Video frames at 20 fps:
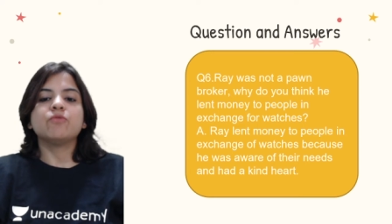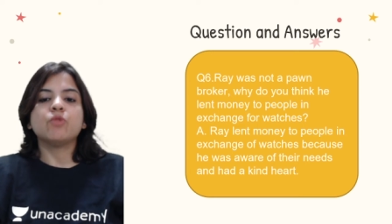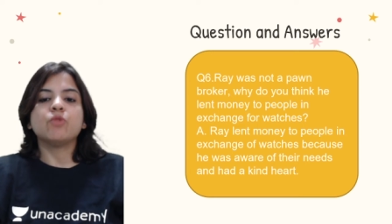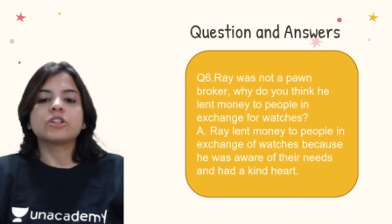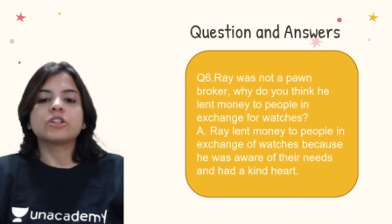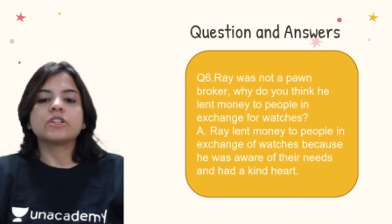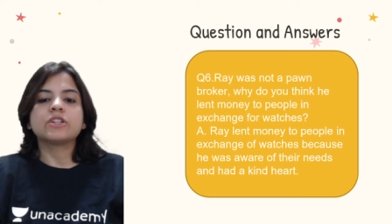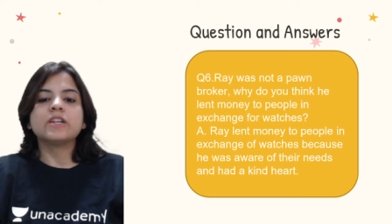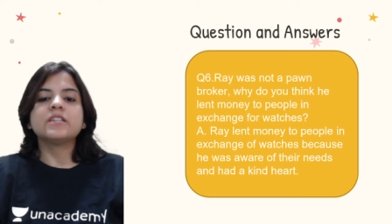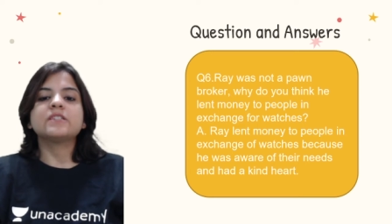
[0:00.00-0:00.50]

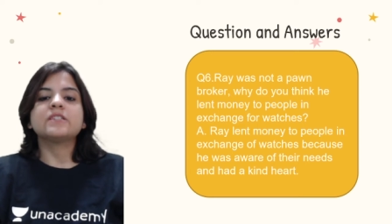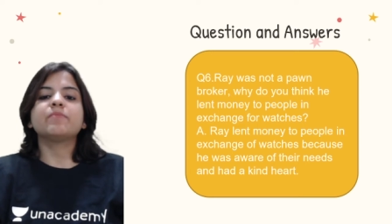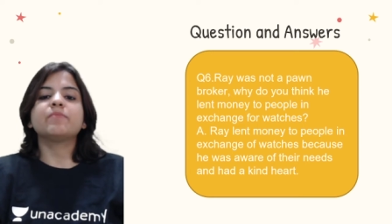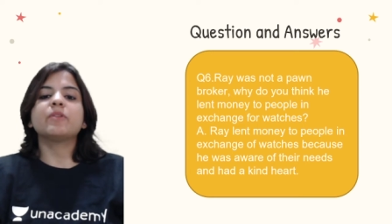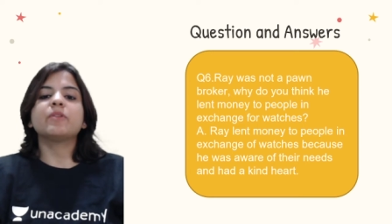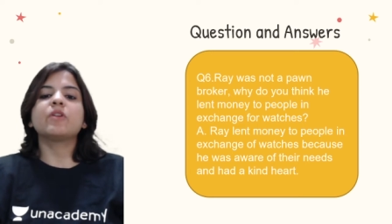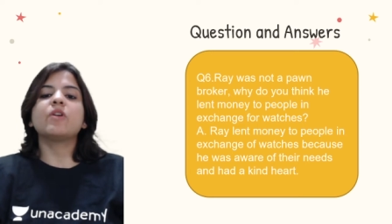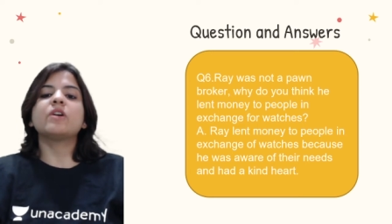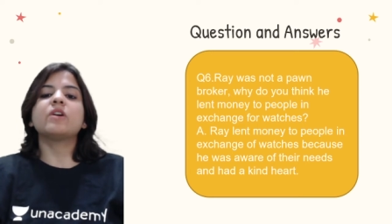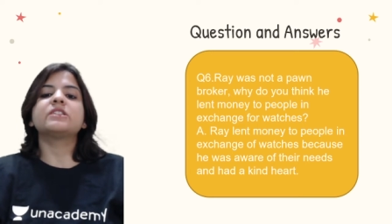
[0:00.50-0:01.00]
watches
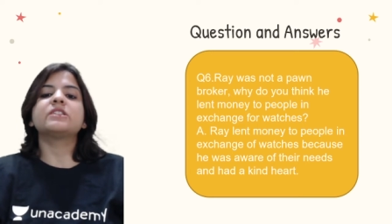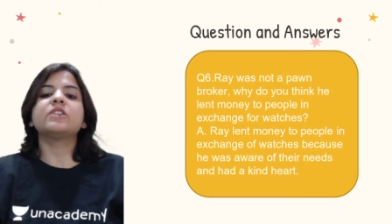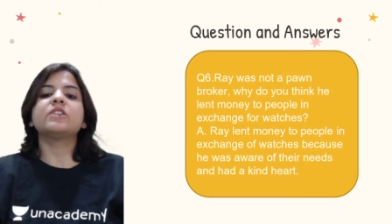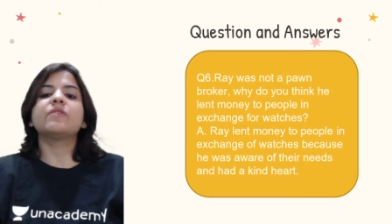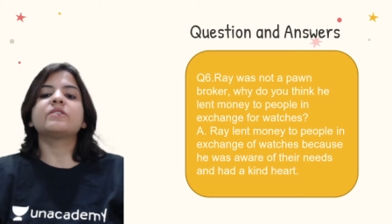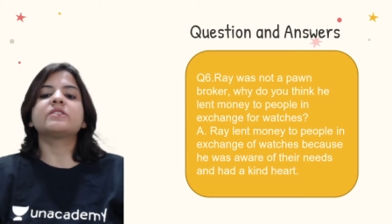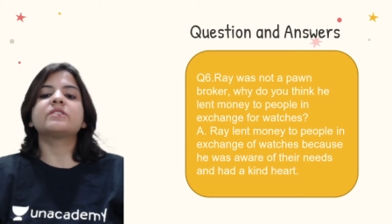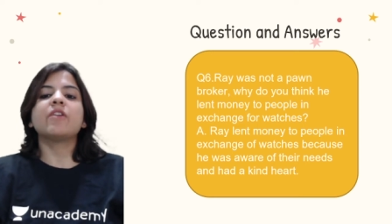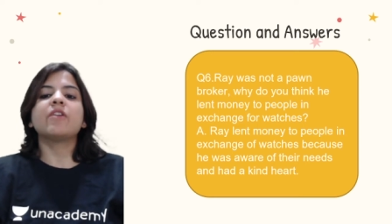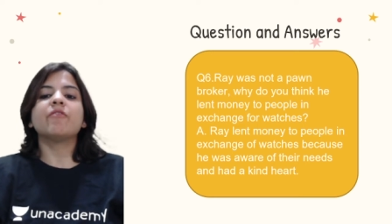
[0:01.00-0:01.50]
because he
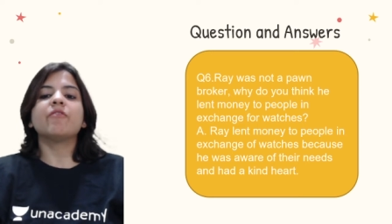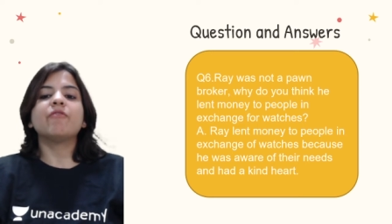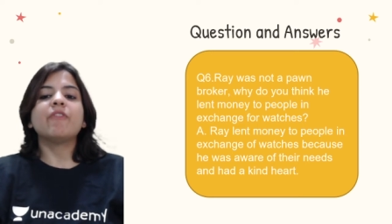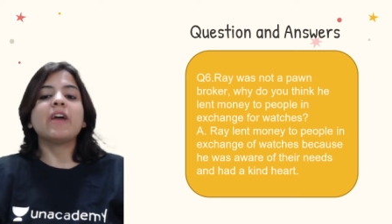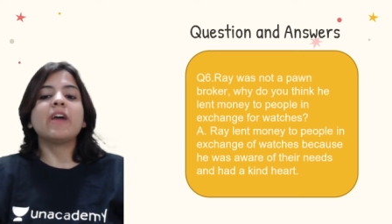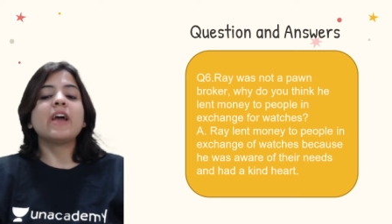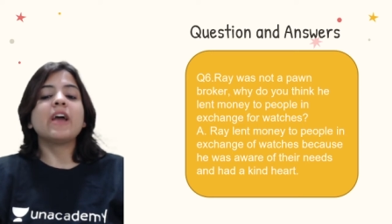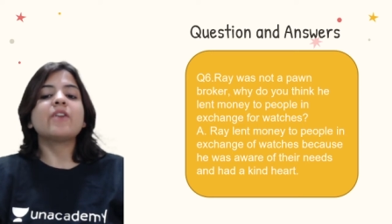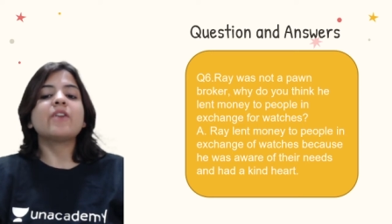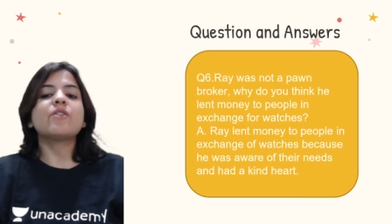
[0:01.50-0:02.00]
was
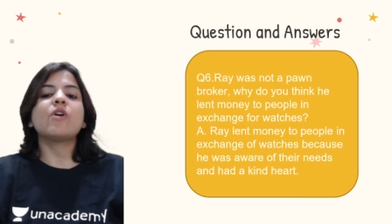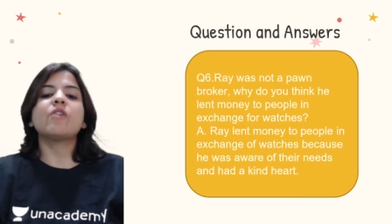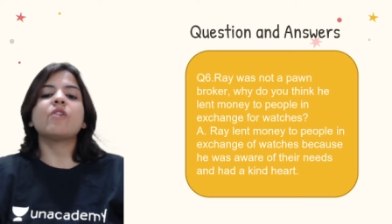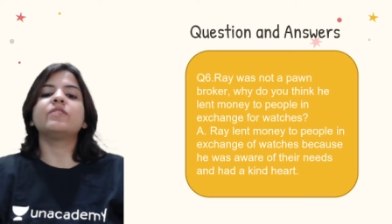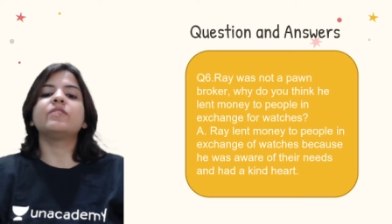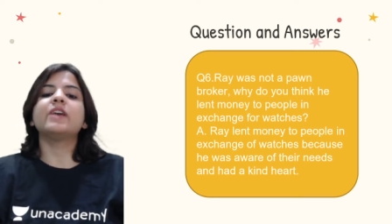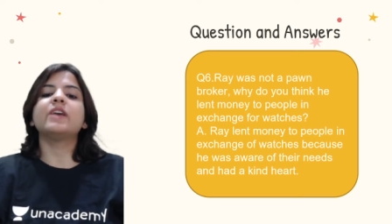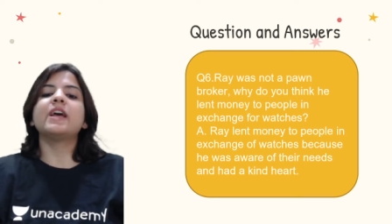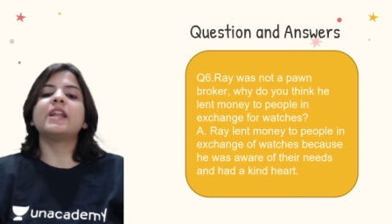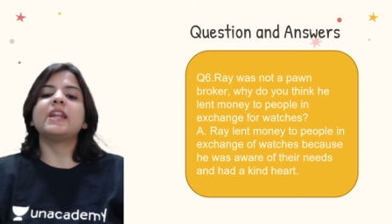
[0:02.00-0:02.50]
aware
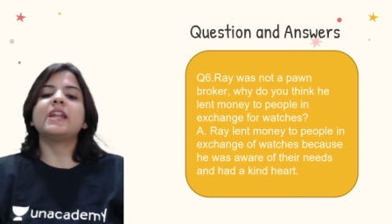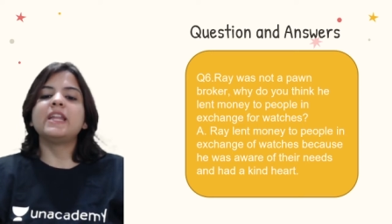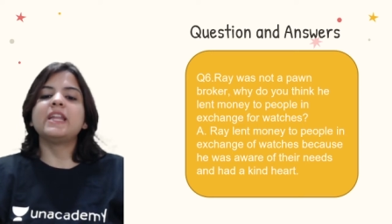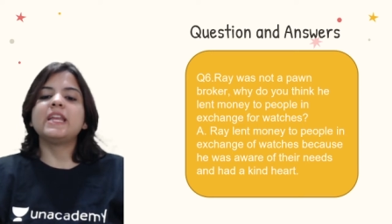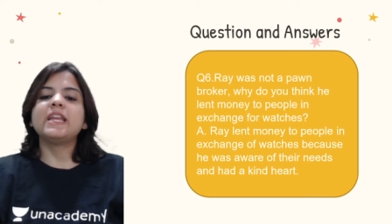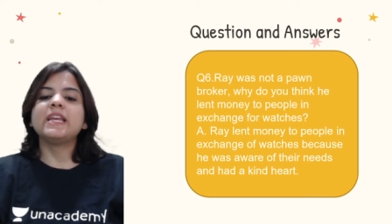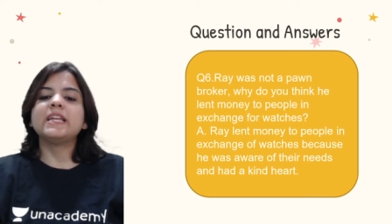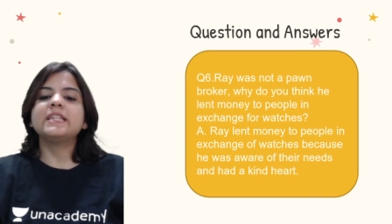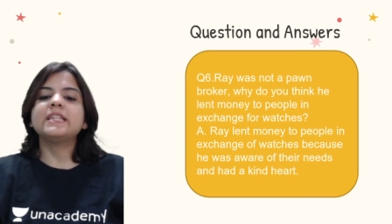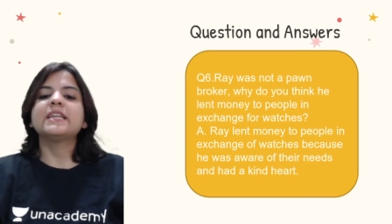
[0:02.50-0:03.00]
of their
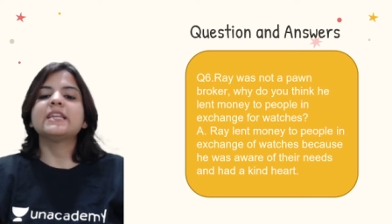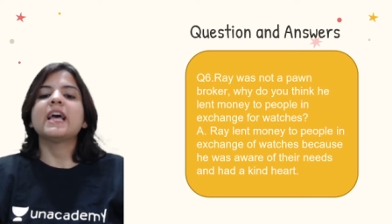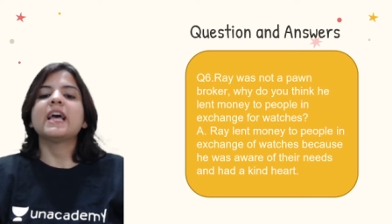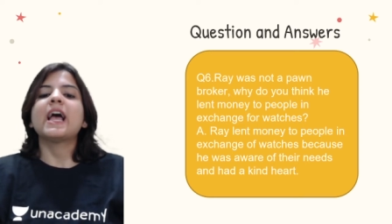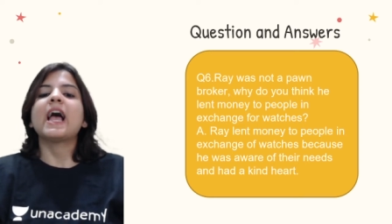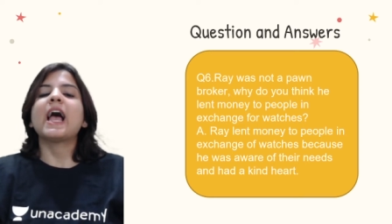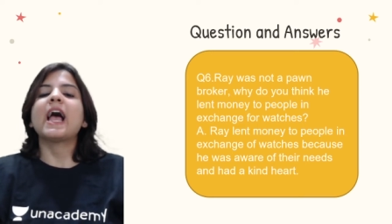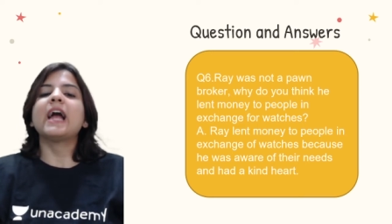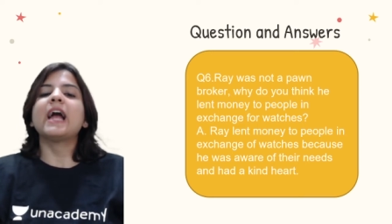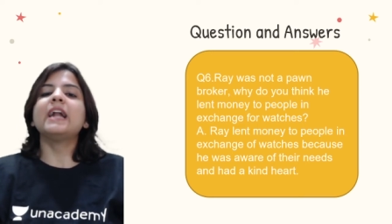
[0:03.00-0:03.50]
needs
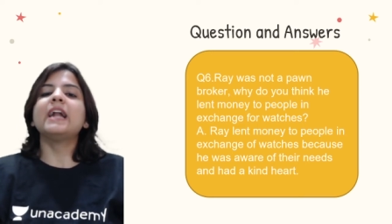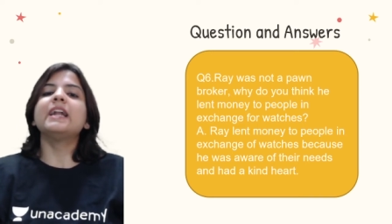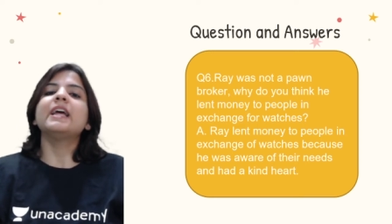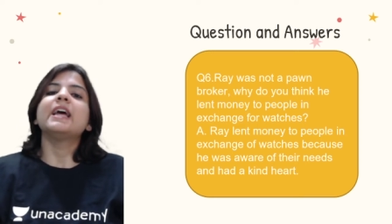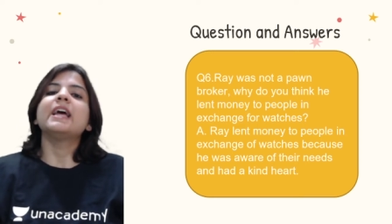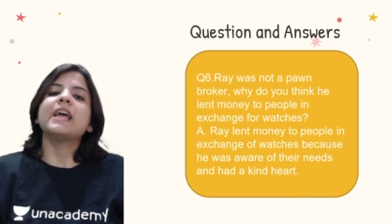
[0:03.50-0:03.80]
and